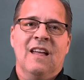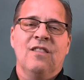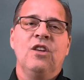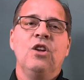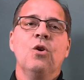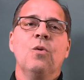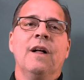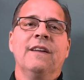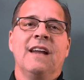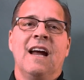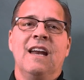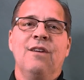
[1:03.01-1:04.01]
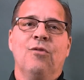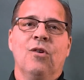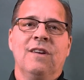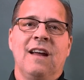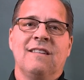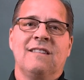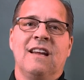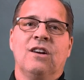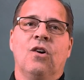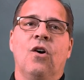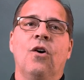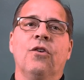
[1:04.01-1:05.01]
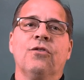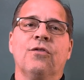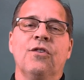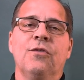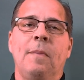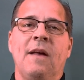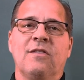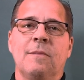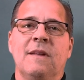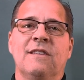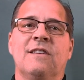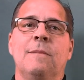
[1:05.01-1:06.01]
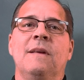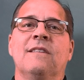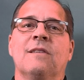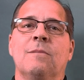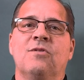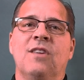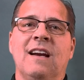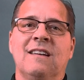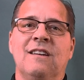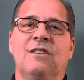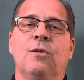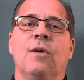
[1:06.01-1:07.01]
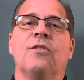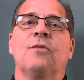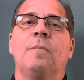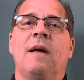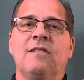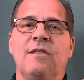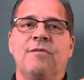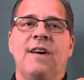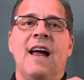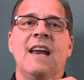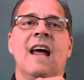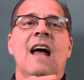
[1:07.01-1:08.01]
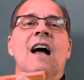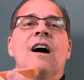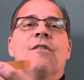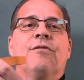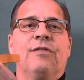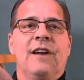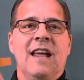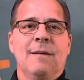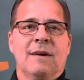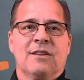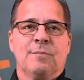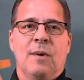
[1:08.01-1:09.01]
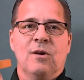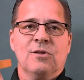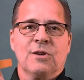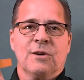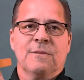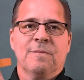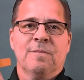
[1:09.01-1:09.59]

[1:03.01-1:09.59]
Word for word: The U L ninety-four testing calls for specimens to be subjected to a specified flame exposure.